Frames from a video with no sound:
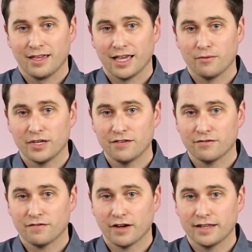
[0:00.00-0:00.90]
And we
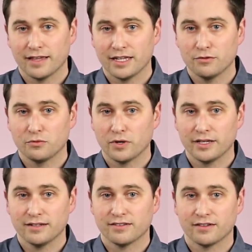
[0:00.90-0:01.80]
even find that he was
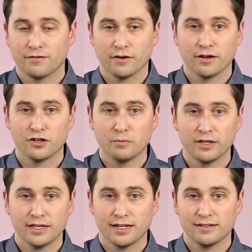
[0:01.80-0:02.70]
willing to suffer a
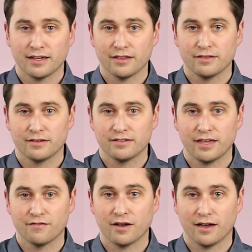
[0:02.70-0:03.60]
humiliating death to
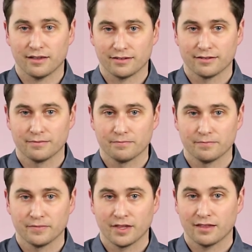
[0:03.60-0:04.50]
save us.
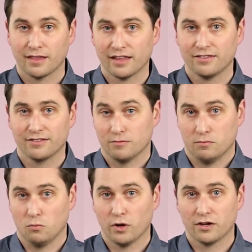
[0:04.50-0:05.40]
That's
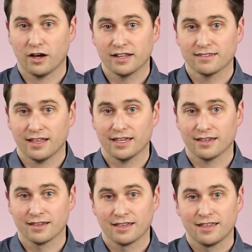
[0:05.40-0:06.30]
what God is like.